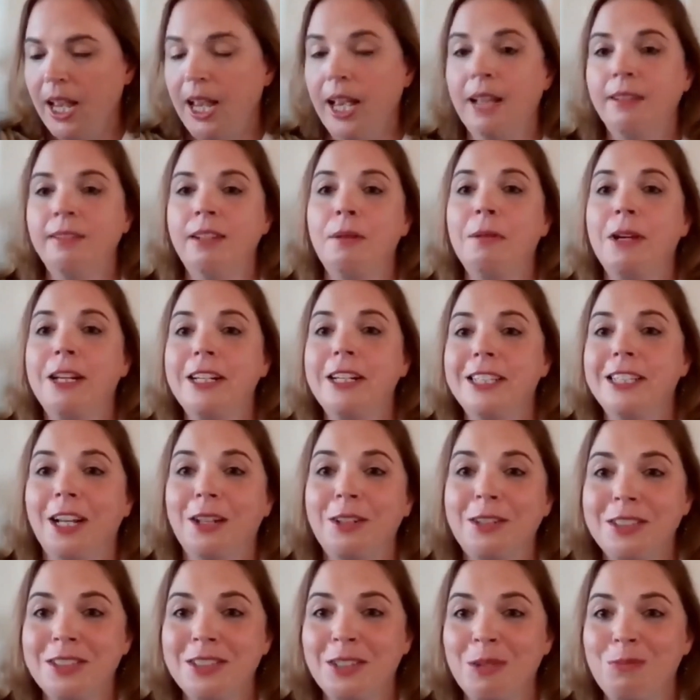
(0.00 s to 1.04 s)
and they may
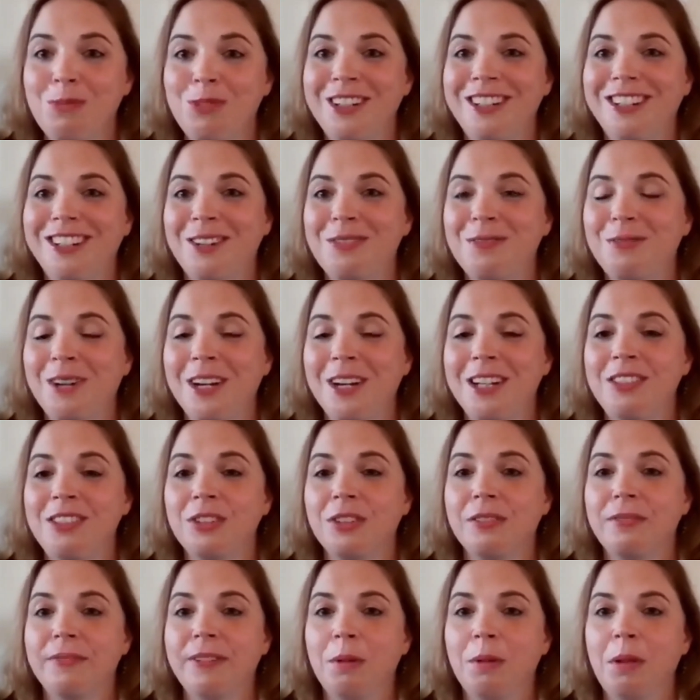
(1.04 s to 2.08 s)
tell someone, a friend
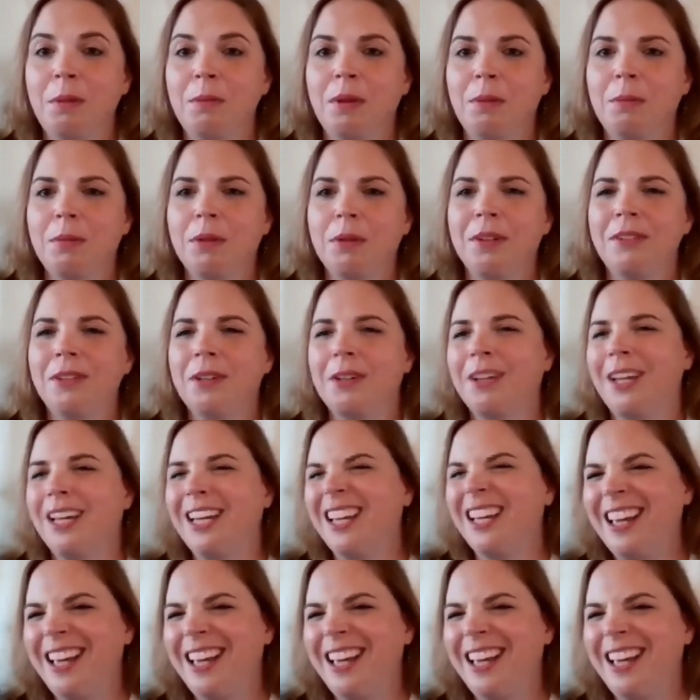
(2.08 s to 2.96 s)
or a family member, and they're like,